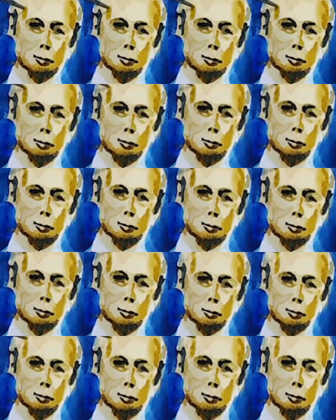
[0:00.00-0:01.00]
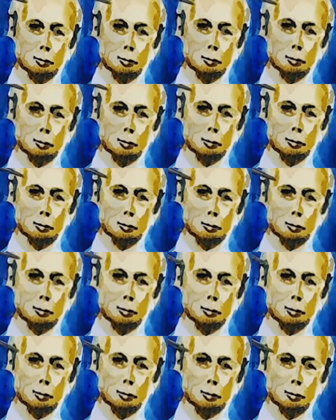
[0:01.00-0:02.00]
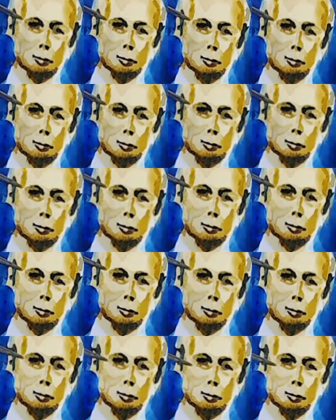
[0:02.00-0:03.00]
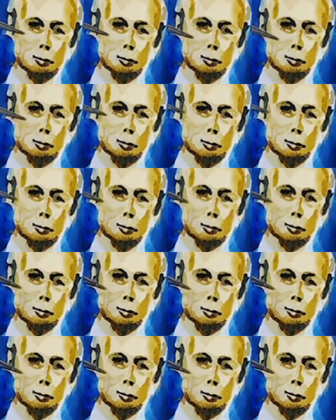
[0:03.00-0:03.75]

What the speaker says: (not speaking)